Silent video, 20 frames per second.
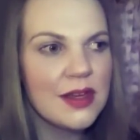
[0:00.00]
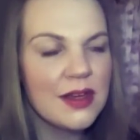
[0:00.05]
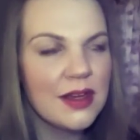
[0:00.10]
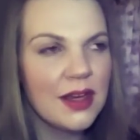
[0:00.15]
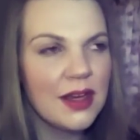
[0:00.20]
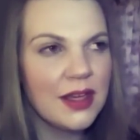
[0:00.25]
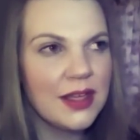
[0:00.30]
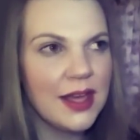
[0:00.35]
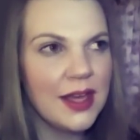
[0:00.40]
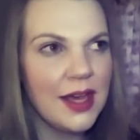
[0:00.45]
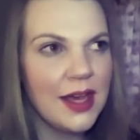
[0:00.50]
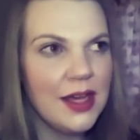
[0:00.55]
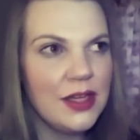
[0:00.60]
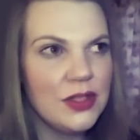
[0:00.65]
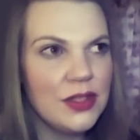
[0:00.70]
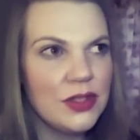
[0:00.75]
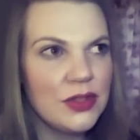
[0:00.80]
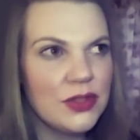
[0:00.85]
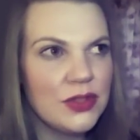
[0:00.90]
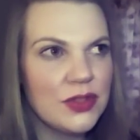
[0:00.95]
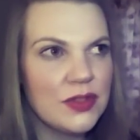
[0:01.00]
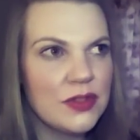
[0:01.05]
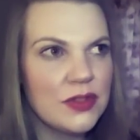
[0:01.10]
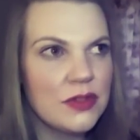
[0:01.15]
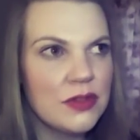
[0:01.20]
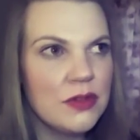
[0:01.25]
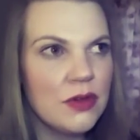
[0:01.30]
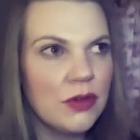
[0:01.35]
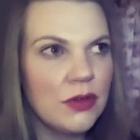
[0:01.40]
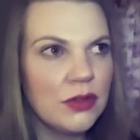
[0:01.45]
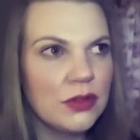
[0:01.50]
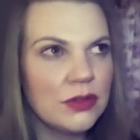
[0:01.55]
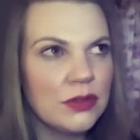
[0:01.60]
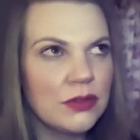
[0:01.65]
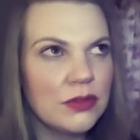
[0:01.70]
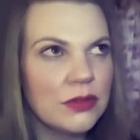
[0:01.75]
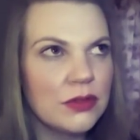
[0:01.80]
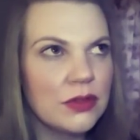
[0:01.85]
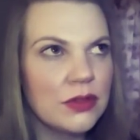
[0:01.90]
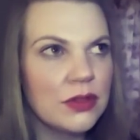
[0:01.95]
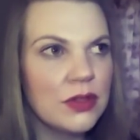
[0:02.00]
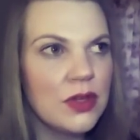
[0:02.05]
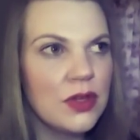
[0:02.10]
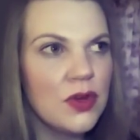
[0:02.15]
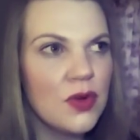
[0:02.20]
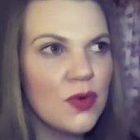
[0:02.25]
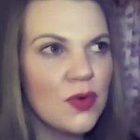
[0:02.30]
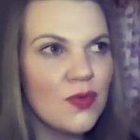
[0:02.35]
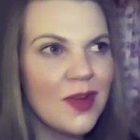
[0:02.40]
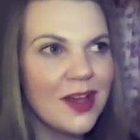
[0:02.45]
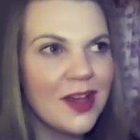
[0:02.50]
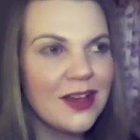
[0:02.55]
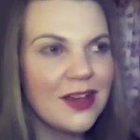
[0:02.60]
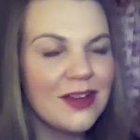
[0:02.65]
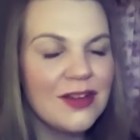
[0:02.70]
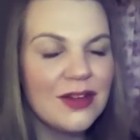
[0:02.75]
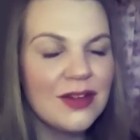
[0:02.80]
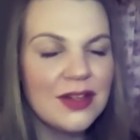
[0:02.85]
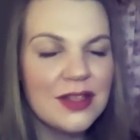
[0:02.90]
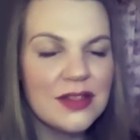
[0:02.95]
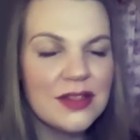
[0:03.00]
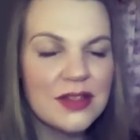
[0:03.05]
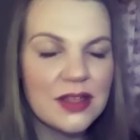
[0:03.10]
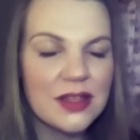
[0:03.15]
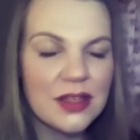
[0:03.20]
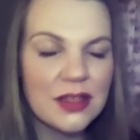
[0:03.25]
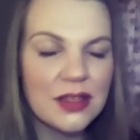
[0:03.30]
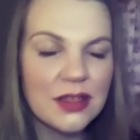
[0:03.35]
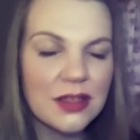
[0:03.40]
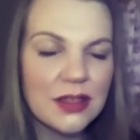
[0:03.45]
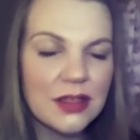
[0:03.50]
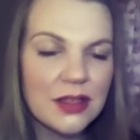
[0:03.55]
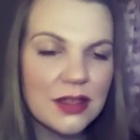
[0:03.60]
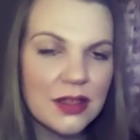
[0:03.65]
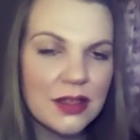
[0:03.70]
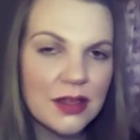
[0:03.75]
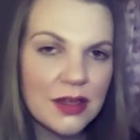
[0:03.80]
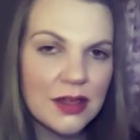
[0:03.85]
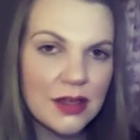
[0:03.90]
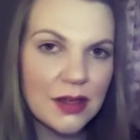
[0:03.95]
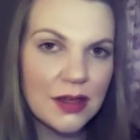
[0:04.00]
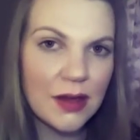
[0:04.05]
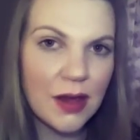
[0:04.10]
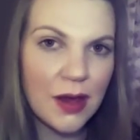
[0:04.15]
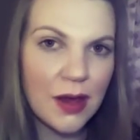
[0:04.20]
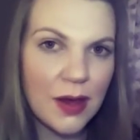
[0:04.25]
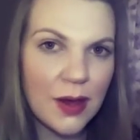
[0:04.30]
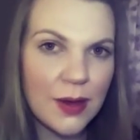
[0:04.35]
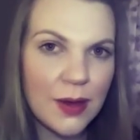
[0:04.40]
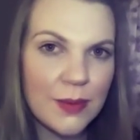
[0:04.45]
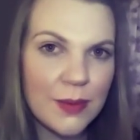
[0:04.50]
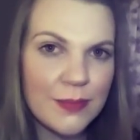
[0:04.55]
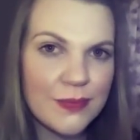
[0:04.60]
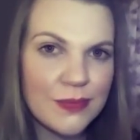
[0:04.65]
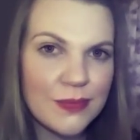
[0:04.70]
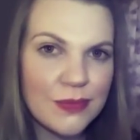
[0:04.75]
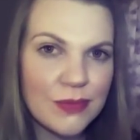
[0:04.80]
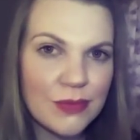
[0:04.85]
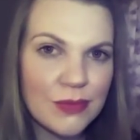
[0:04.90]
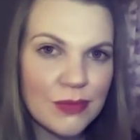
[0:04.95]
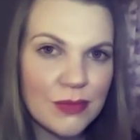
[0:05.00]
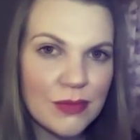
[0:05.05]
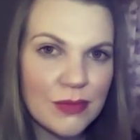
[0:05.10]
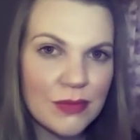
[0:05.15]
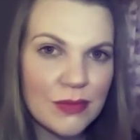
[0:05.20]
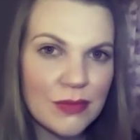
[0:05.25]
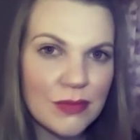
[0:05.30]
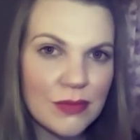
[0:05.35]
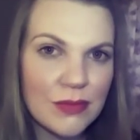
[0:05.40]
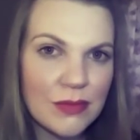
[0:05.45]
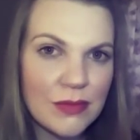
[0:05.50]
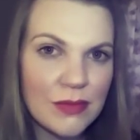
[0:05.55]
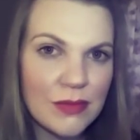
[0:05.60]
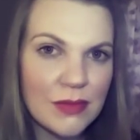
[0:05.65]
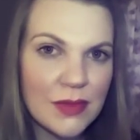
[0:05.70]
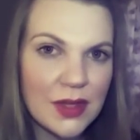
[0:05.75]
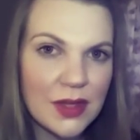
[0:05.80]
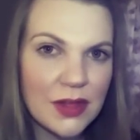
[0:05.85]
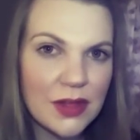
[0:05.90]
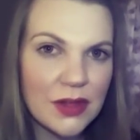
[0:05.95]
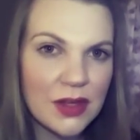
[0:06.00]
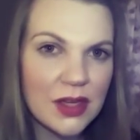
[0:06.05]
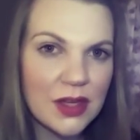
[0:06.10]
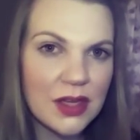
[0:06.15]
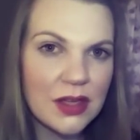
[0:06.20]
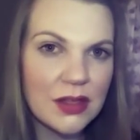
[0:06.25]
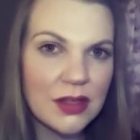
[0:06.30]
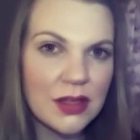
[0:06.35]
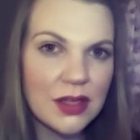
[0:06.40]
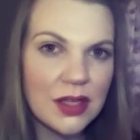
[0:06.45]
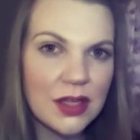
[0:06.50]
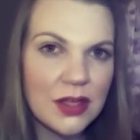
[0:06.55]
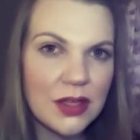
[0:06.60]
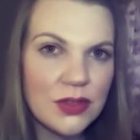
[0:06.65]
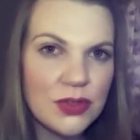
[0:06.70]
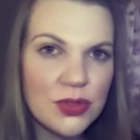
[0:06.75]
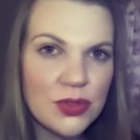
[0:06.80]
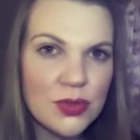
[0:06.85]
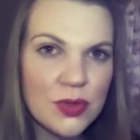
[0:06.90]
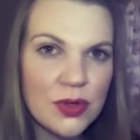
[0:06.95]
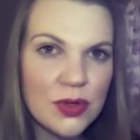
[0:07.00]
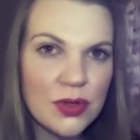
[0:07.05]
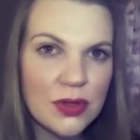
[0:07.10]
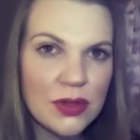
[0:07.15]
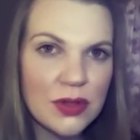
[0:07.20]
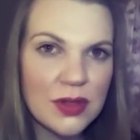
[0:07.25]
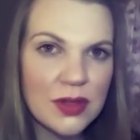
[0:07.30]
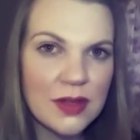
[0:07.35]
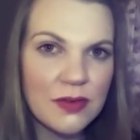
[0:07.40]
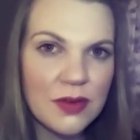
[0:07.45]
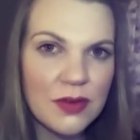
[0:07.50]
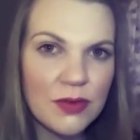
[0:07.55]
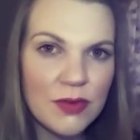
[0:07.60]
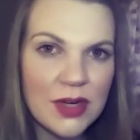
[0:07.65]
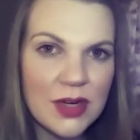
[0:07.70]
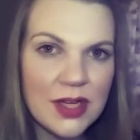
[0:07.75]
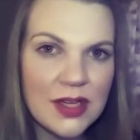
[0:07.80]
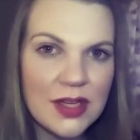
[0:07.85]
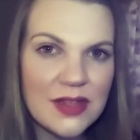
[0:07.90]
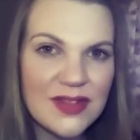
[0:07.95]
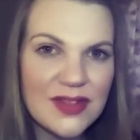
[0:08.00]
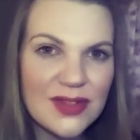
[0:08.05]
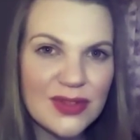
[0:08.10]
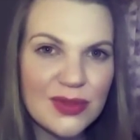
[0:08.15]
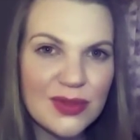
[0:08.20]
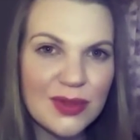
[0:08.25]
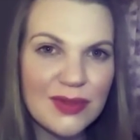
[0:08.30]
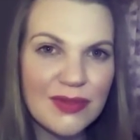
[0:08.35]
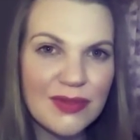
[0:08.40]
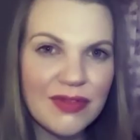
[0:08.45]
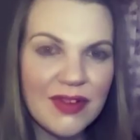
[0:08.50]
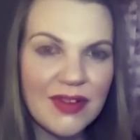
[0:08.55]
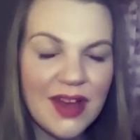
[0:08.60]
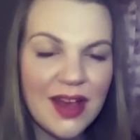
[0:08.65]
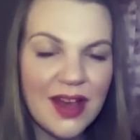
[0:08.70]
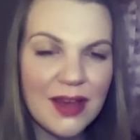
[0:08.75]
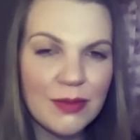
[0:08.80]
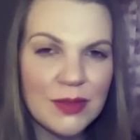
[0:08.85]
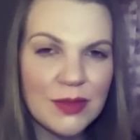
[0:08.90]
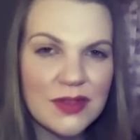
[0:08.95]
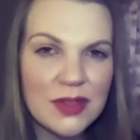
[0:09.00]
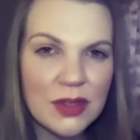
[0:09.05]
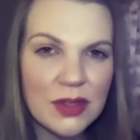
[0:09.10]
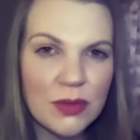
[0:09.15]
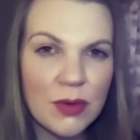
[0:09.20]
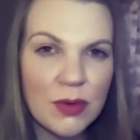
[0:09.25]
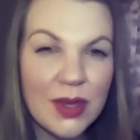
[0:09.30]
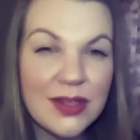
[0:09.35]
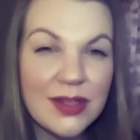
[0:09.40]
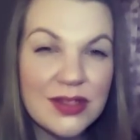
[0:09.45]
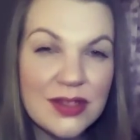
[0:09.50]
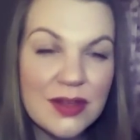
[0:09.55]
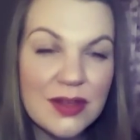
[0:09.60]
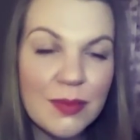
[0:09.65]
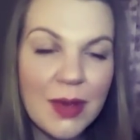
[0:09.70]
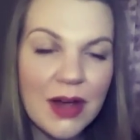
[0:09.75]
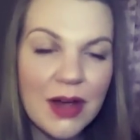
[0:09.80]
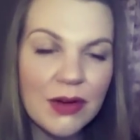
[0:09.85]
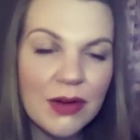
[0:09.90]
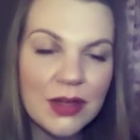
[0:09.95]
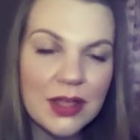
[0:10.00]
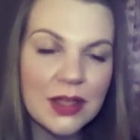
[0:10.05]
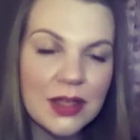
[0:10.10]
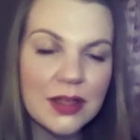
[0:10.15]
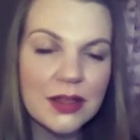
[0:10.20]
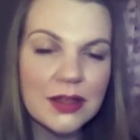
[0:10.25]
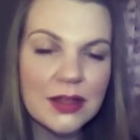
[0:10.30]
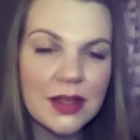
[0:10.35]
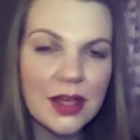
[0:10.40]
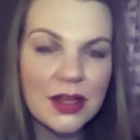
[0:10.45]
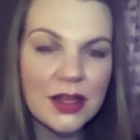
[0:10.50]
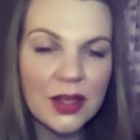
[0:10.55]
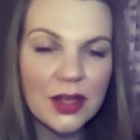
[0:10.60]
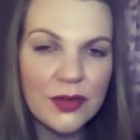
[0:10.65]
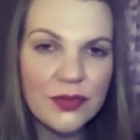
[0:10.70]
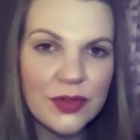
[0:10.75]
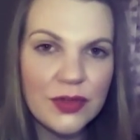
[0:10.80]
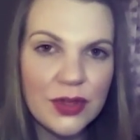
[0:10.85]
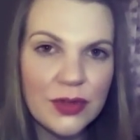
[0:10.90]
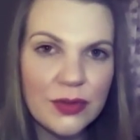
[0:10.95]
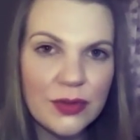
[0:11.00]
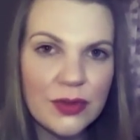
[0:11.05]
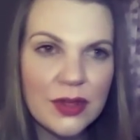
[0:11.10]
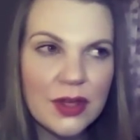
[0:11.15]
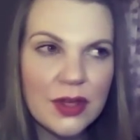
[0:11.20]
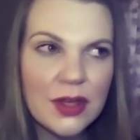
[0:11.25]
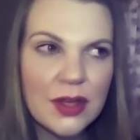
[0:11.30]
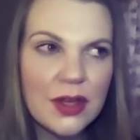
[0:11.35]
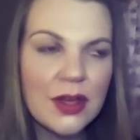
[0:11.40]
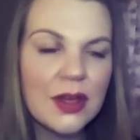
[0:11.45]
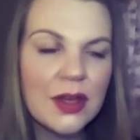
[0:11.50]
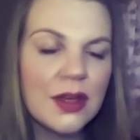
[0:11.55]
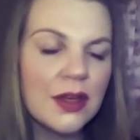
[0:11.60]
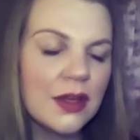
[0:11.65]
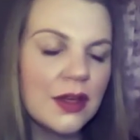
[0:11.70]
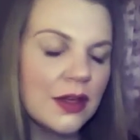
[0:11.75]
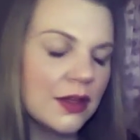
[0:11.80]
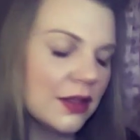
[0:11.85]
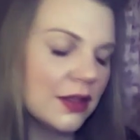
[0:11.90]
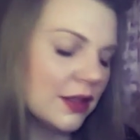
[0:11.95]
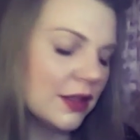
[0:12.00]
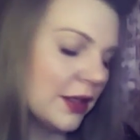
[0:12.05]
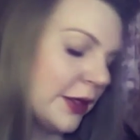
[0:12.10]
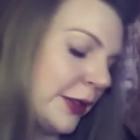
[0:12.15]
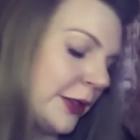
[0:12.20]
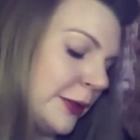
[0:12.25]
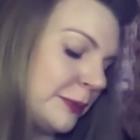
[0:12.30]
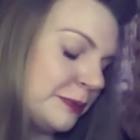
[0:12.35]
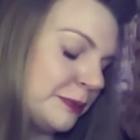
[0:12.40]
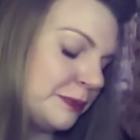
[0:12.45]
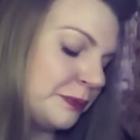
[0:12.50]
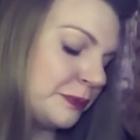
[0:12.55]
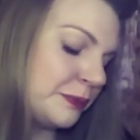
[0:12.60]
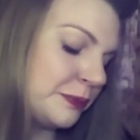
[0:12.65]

again, you're just not, you're not recognizing um, that in truth, if it really is your twin flame, there's no question about it, they love you. Um,